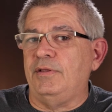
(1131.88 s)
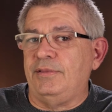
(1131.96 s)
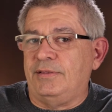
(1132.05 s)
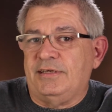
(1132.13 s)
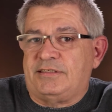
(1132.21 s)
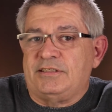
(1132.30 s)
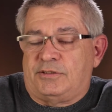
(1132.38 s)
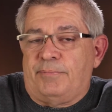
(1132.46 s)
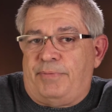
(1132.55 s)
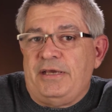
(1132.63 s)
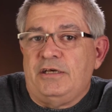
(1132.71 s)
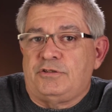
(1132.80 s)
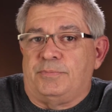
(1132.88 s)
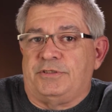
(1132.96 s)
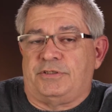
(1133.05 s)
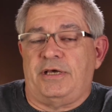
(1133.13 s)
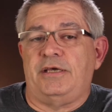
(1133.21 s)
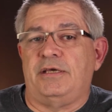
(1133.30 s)
this is the biggest
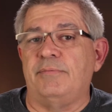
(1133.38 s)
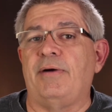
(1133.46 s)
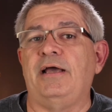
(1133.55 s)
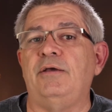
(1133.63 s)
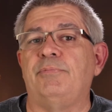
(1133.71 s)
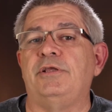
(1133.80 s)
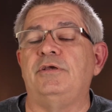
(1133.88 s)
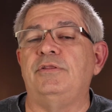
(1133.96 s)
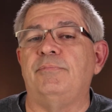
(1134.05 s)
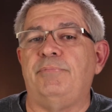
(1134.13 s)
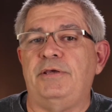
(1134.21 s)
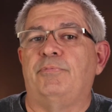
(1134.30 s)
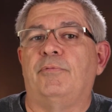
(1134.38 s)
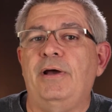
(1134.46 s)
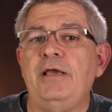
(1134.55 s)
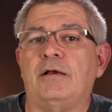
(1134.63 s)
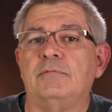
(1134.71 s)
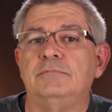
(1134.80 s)
mistake, in my opinion, that people
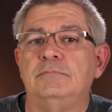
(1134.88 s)
make.